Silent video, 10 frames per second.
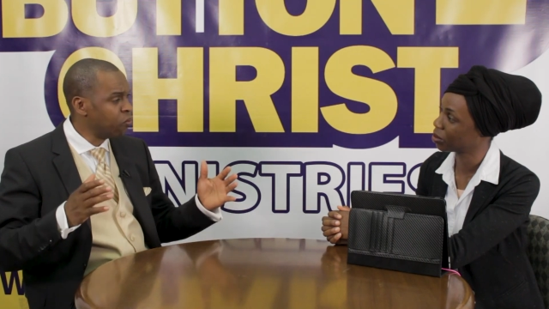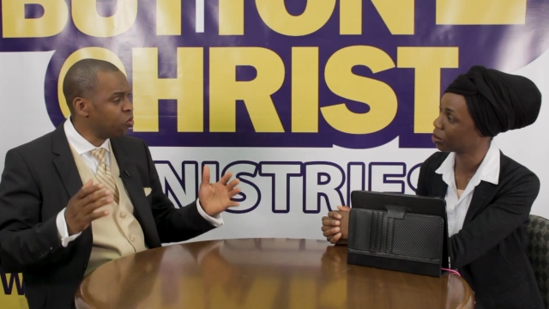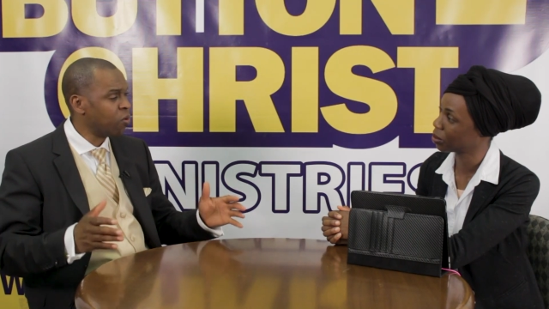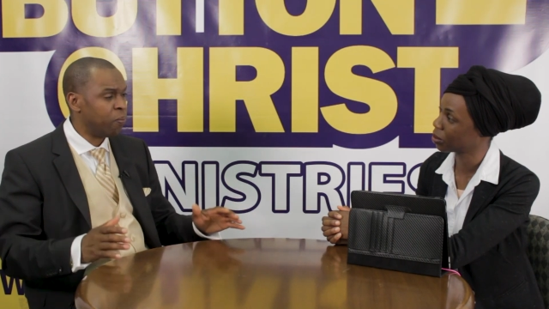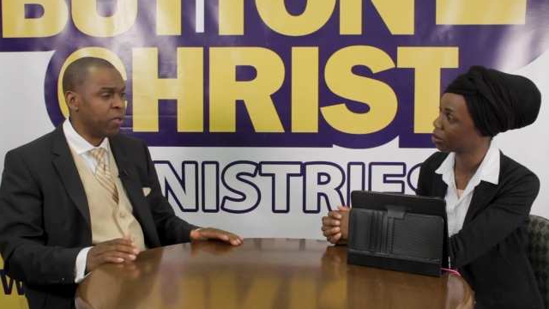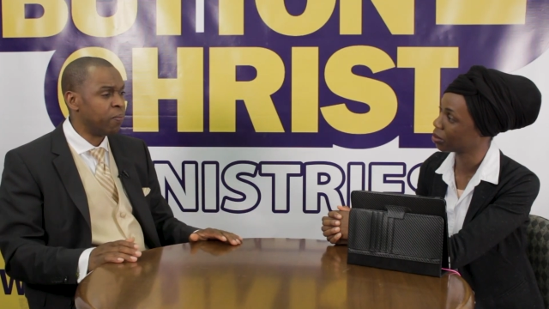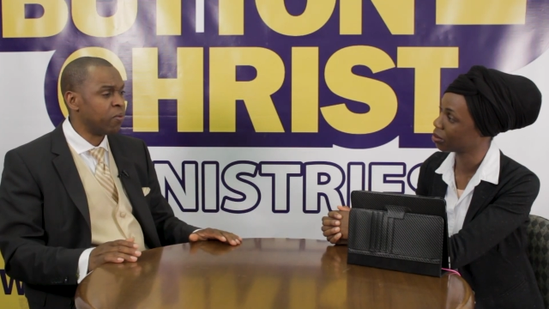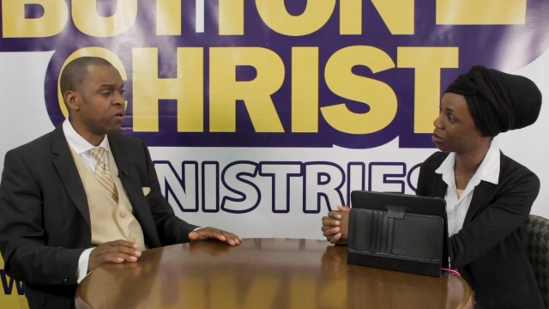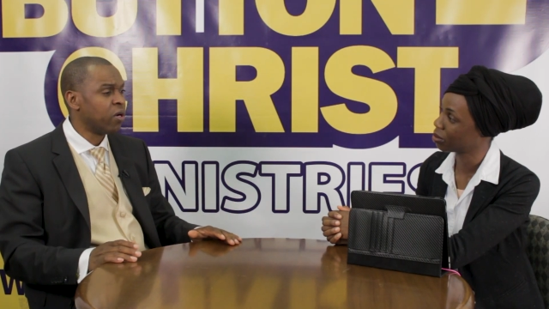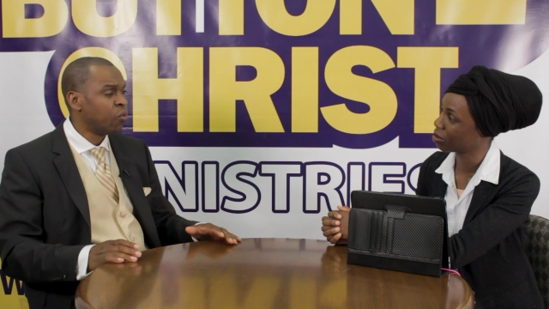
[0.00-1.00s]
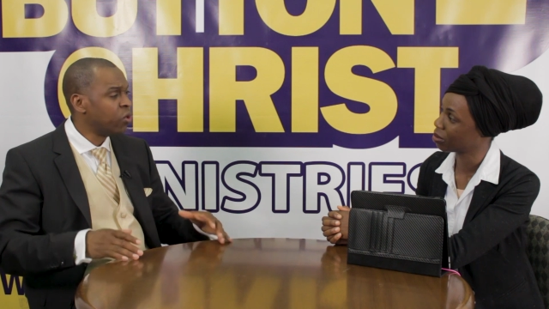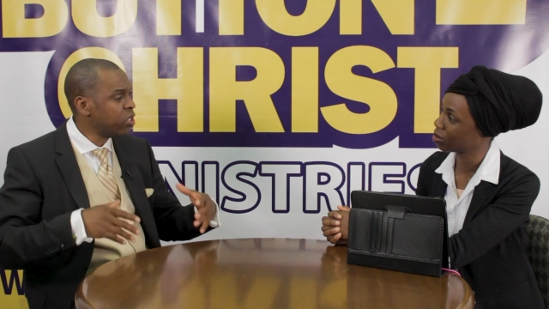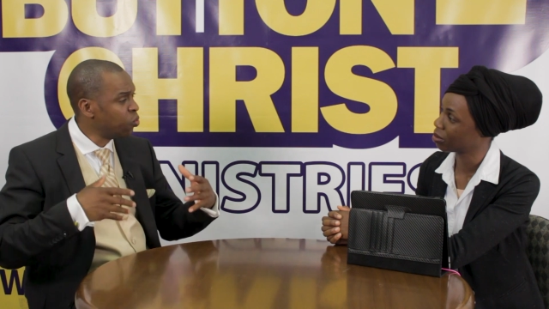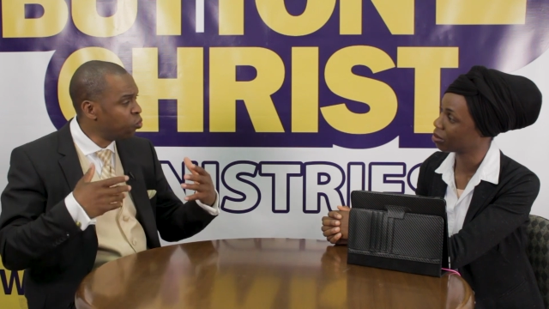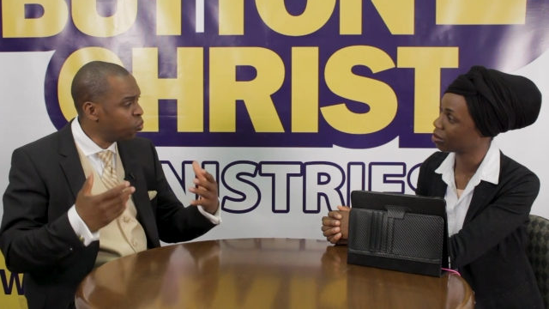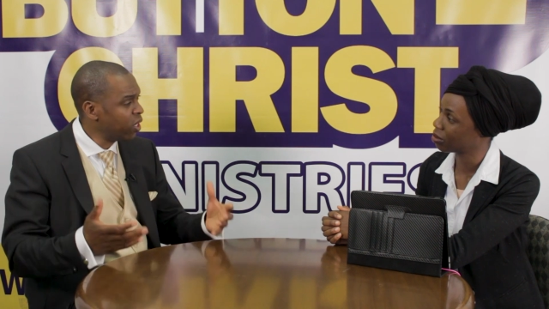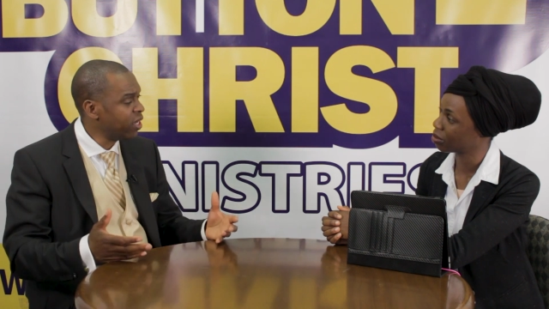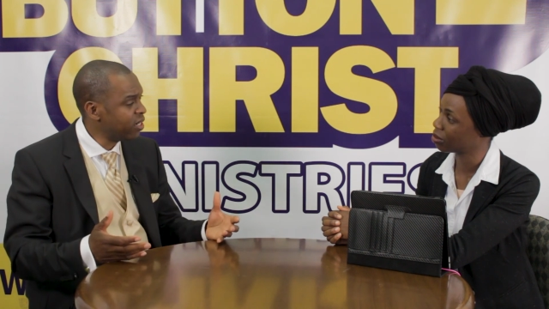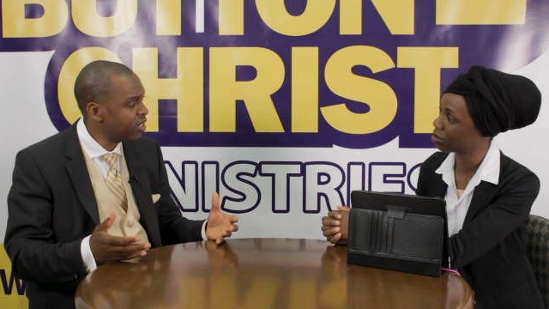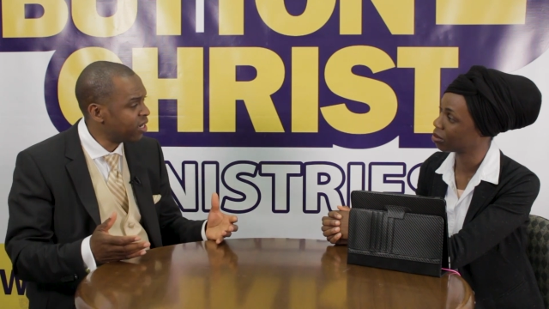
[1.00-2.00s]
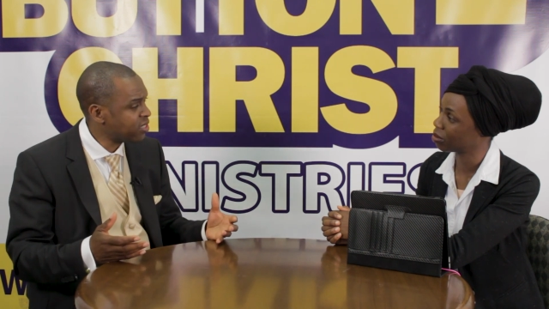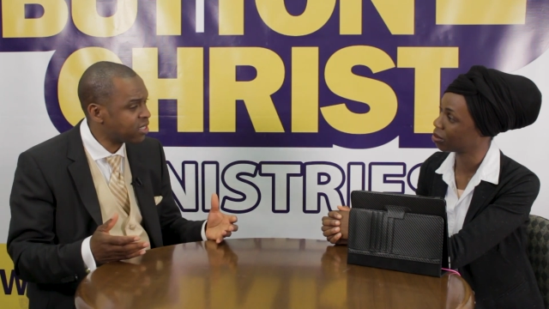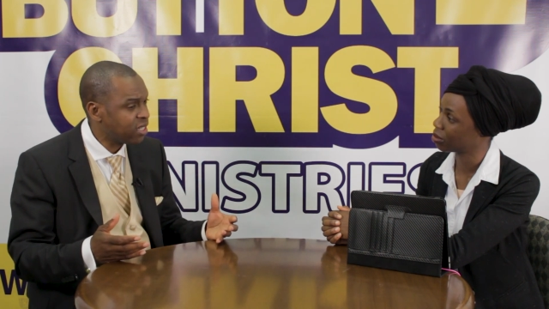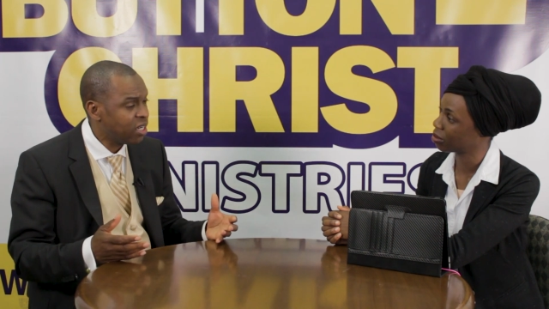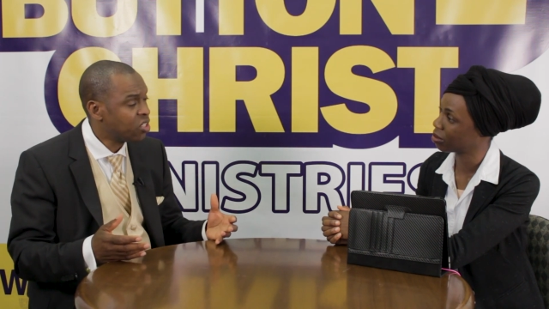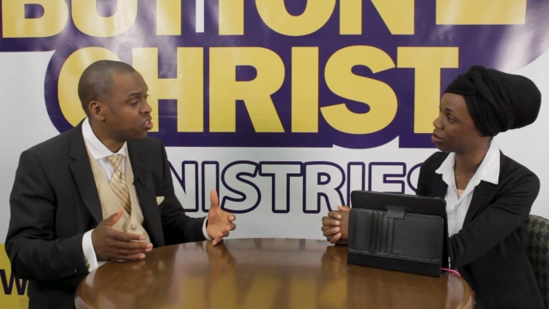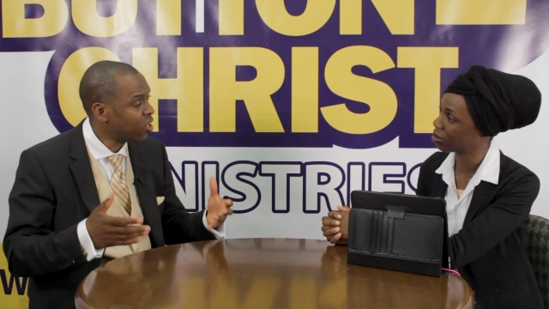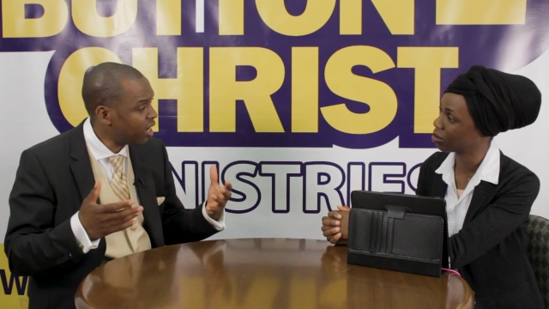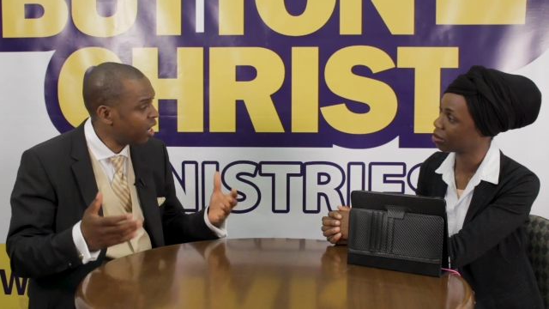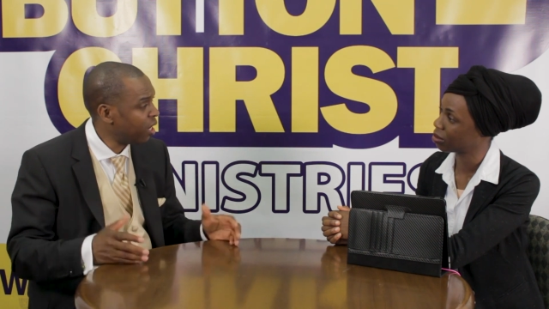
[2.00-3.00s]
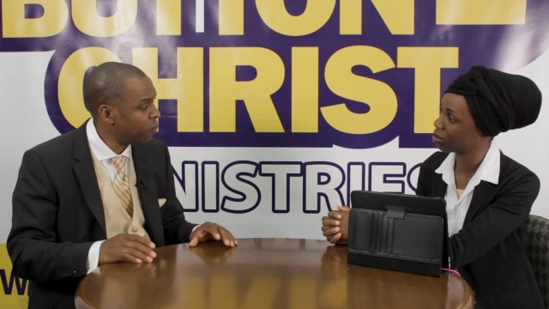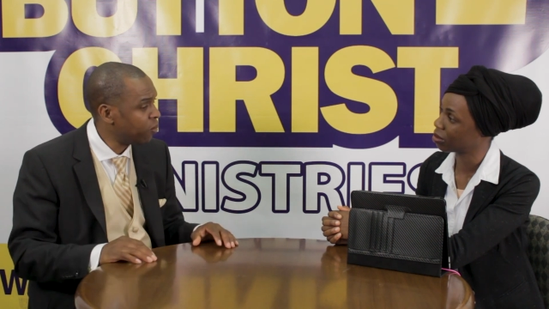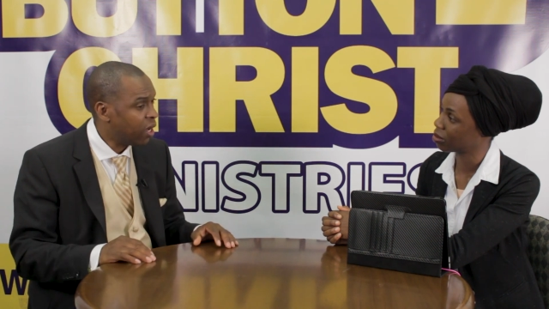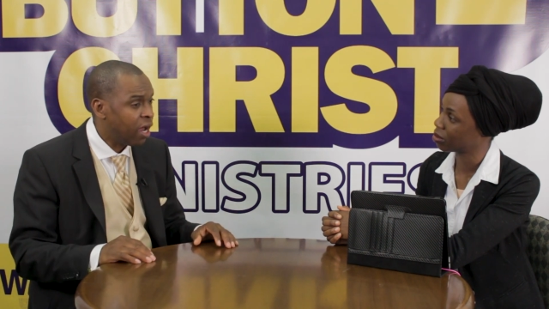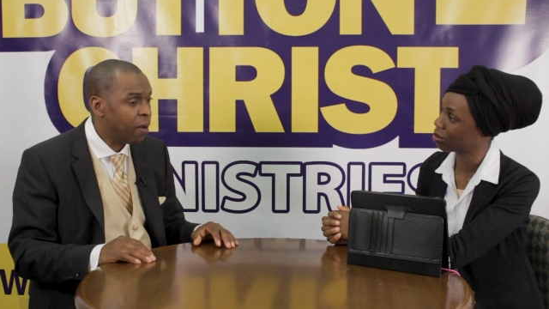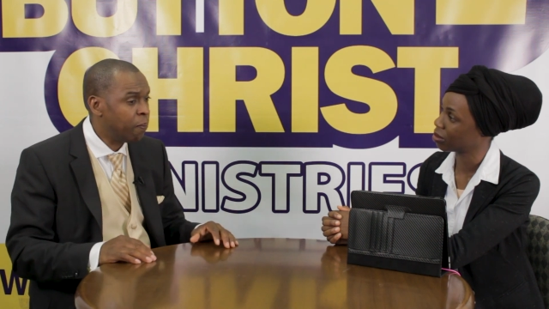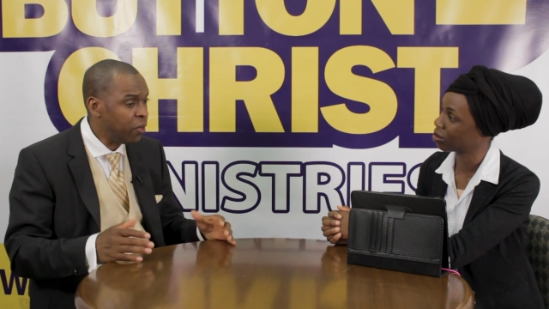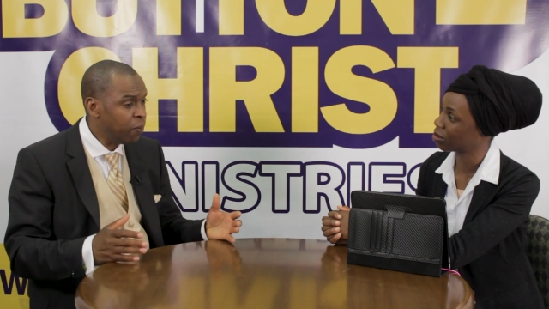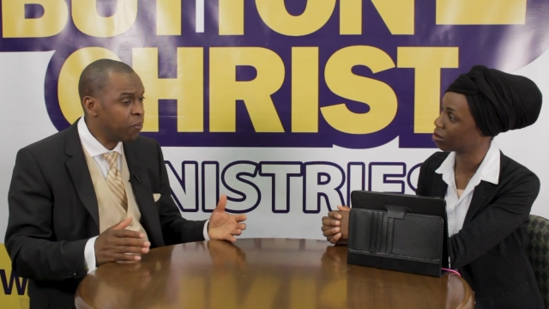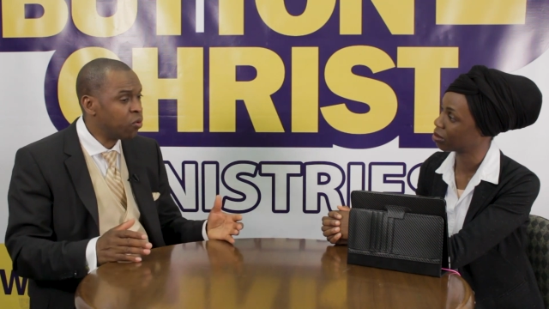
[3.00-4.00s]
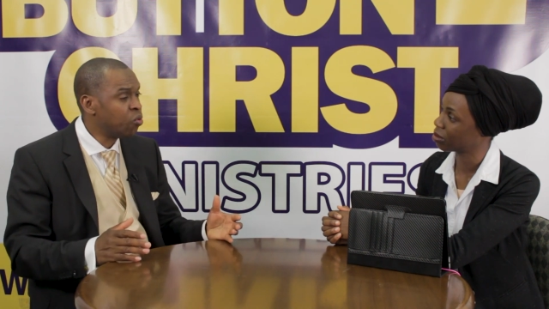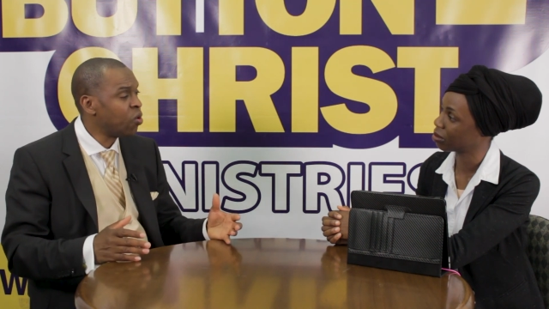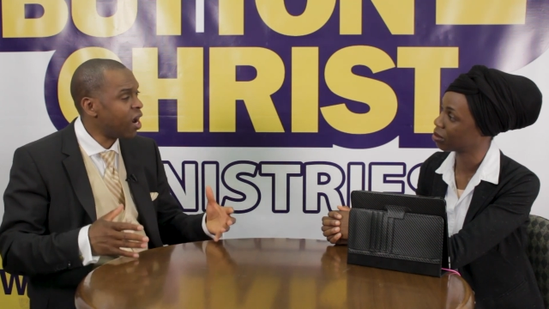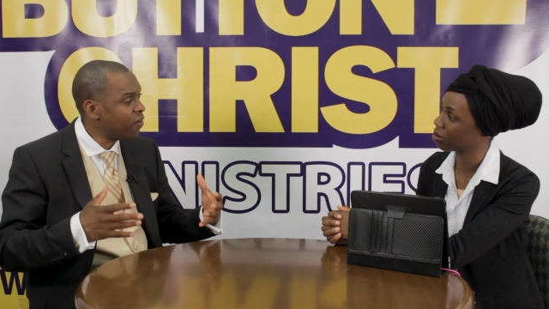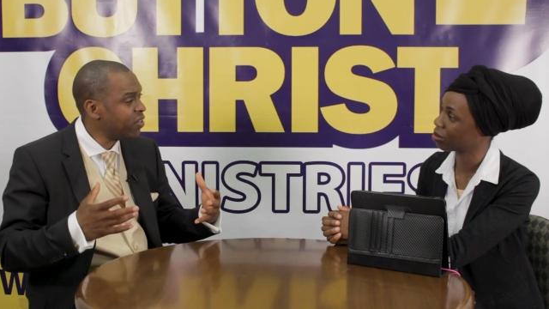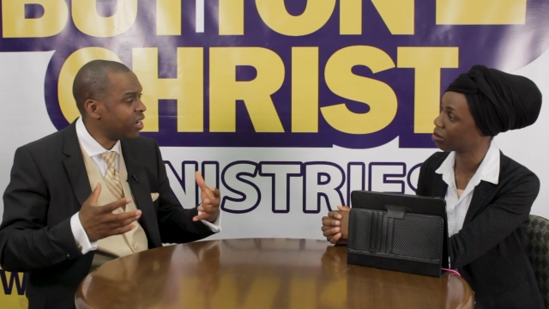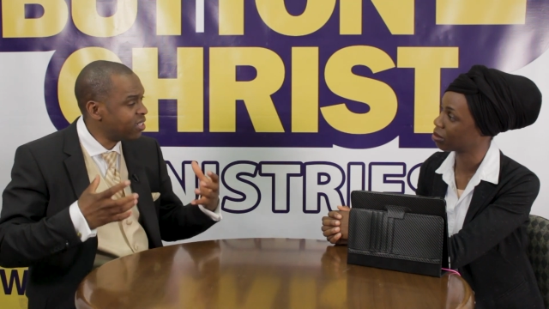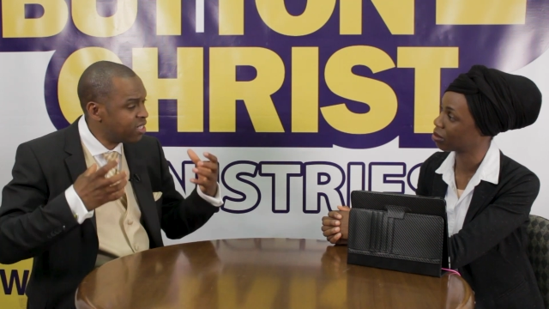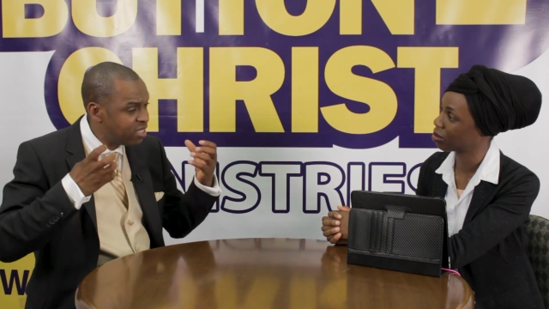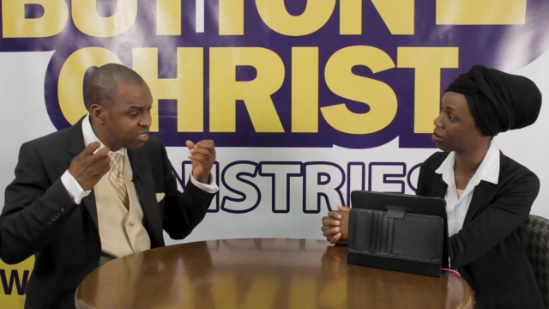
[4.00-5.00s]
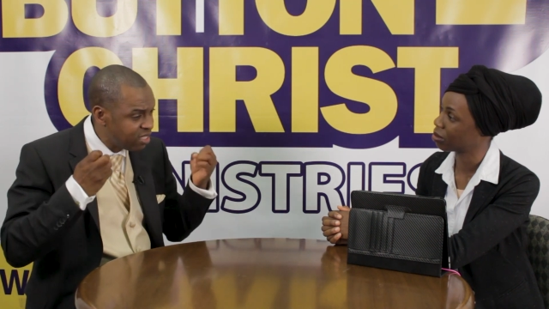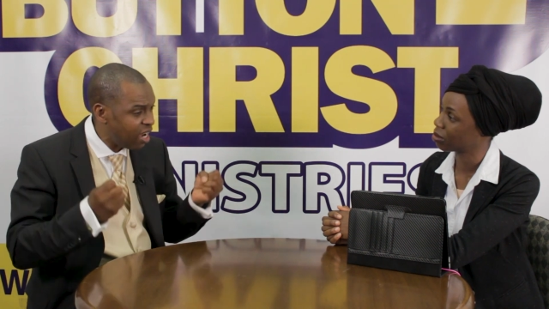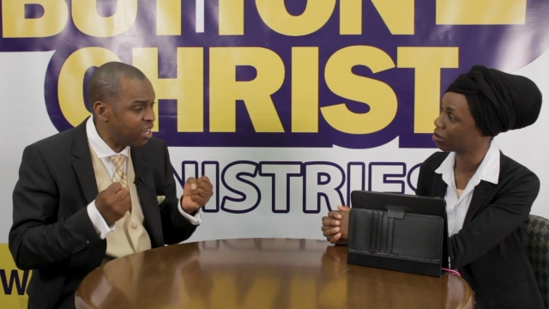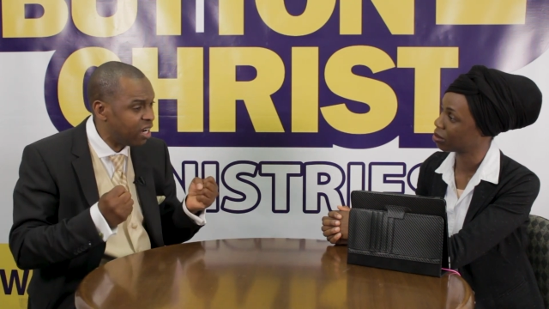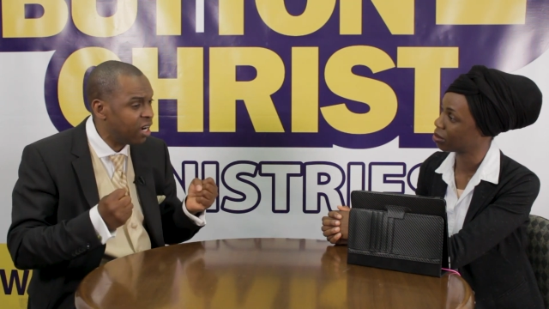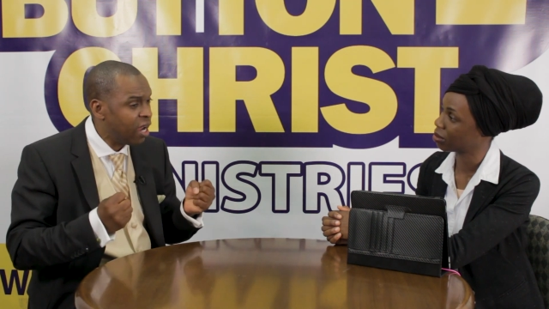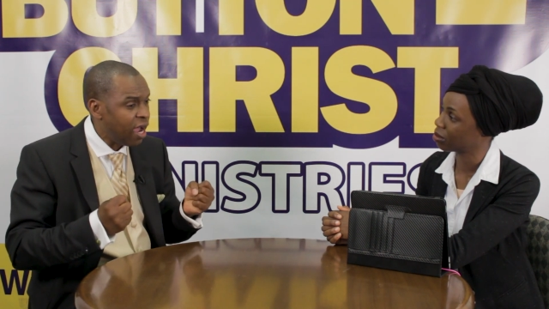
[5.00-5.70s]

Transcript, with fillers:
Speaker 1: more people with the willingness to help and people who have that desire